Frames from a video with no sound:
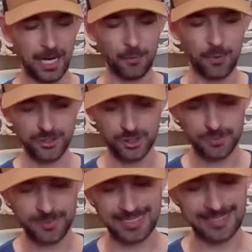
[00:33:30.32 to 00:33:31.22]
I want you
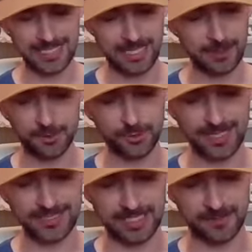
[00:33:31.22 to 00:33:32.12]
to be ident- able to
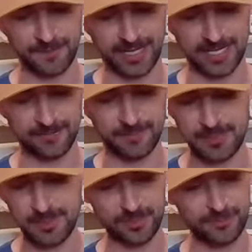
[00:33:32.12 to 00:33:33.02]
identify if
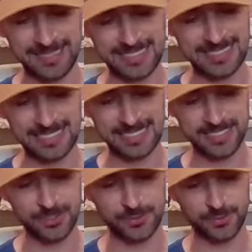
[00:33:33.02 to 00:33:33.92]
maybe there have been
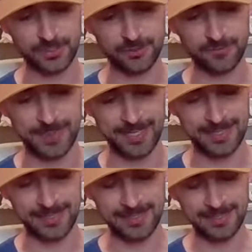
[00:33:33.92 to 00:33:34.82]
seasons where you have
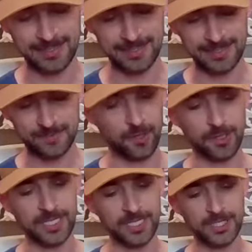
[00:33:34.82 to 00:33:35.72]
been
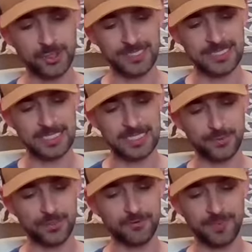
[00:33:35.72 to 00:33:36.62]
falling into a
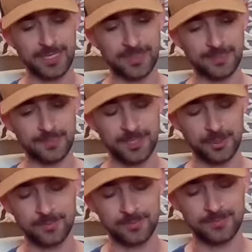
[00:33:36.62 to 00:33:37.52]
season where you've been, you
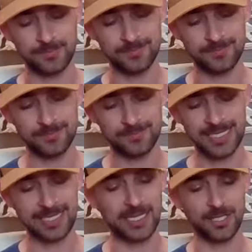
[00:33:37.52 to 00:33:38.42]
know,
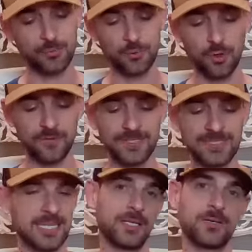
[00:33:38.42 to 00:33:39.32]
taking on the role of a
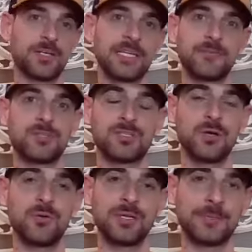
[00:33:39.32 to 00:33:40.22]
taker in giver's
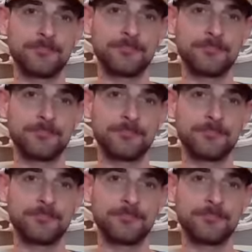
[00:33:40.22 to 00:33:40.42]
clothing.